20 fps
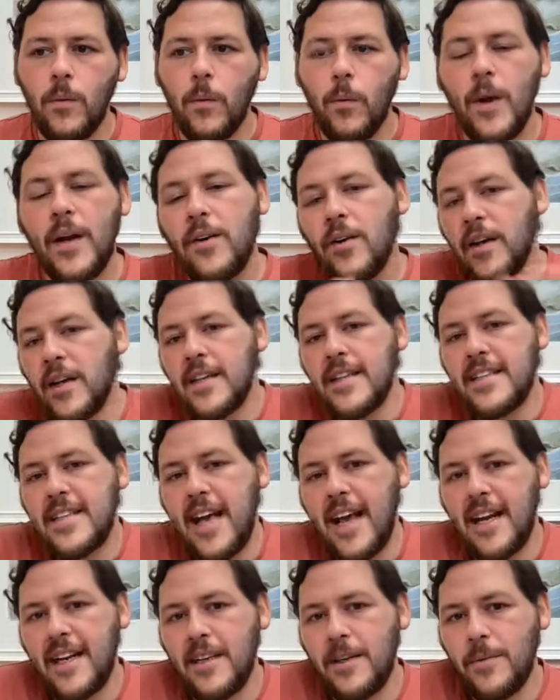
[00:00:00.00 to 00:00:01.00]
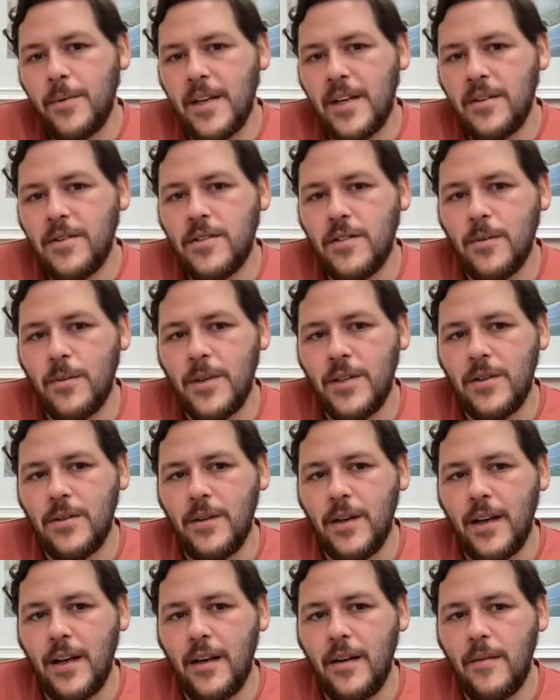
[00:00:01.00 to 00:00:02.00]
we're not going to tell anyone else that we're
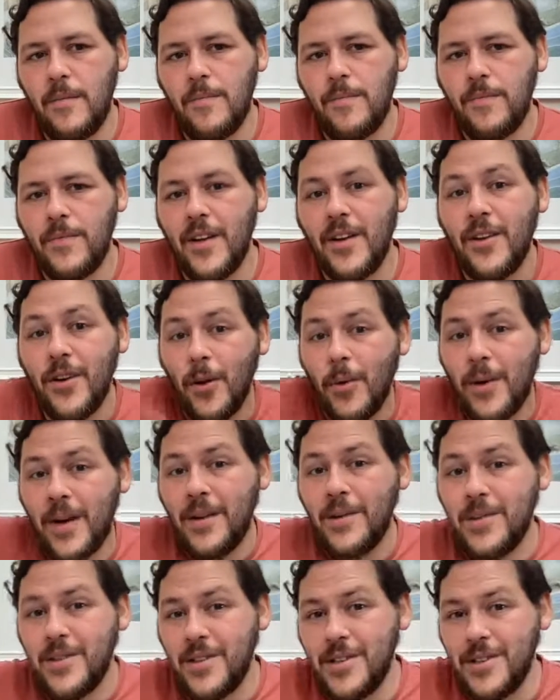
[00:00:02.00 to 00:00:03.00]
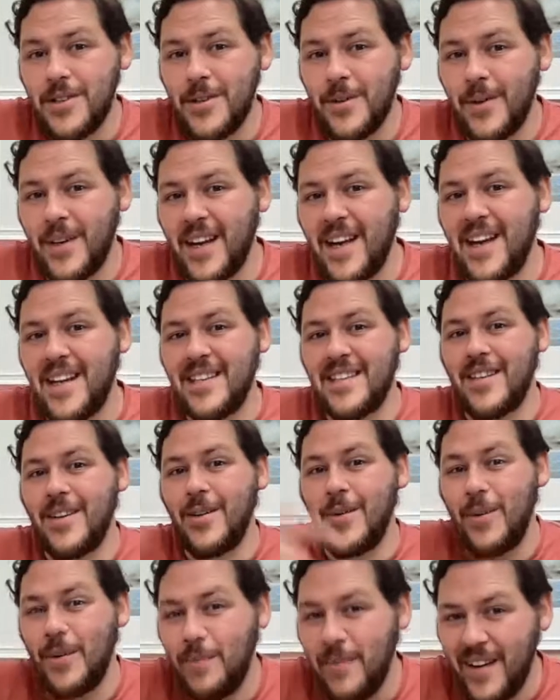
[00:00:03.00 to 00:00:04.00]
doing it. And no one else that's doing it is
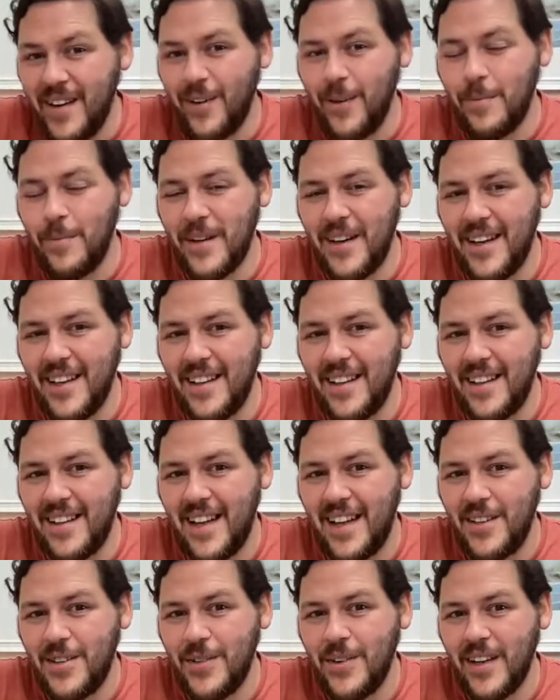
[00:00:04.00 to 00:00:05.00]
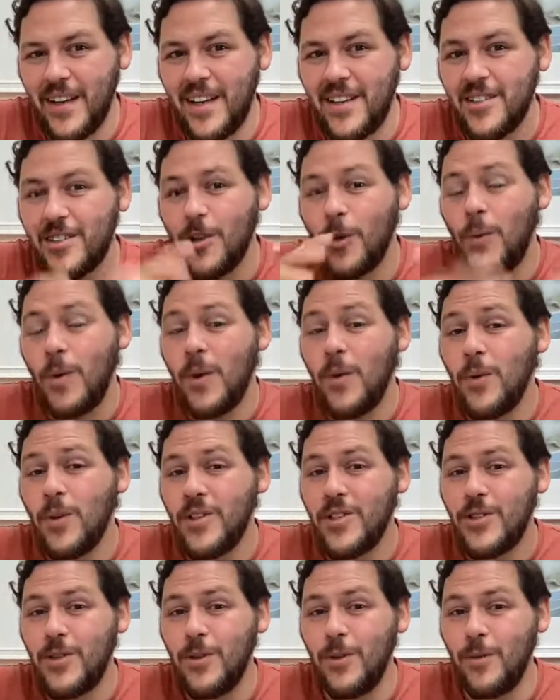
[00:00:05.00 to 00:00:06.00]
going to admit openly that they're doing it. So we all
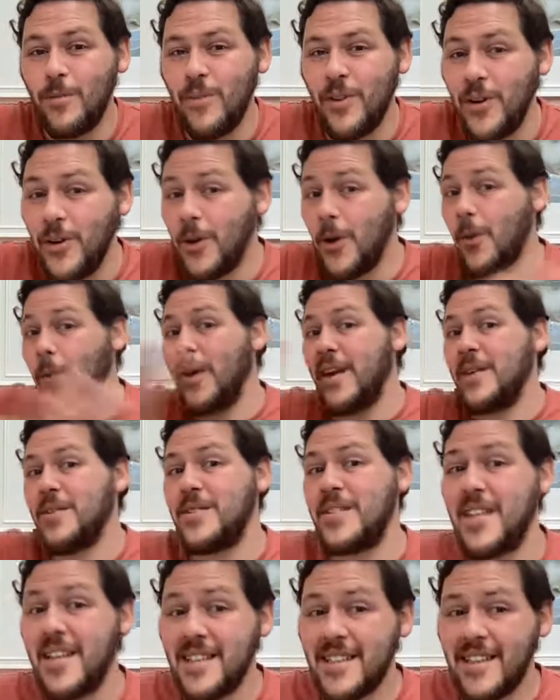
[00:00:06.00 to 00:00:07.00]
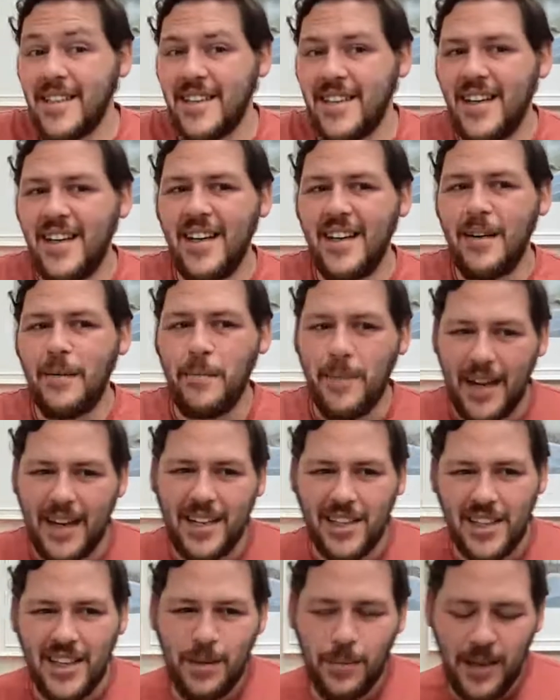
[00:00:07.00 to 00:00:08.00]
assume that no one else does it, but
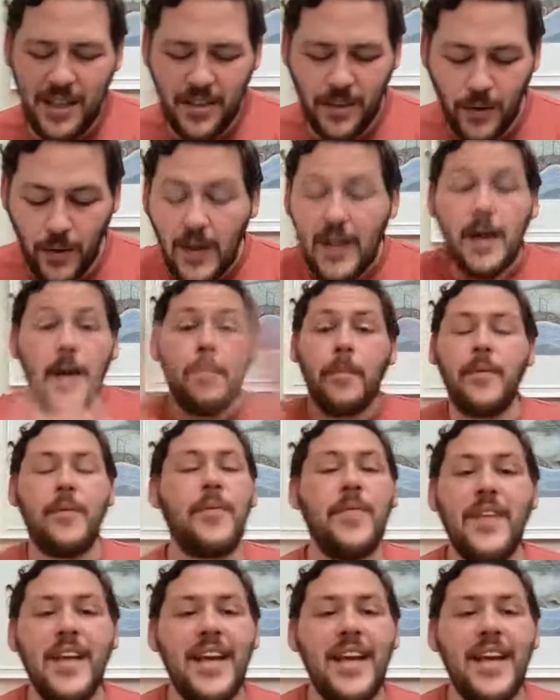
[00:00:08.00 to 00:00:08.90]
actually we do. But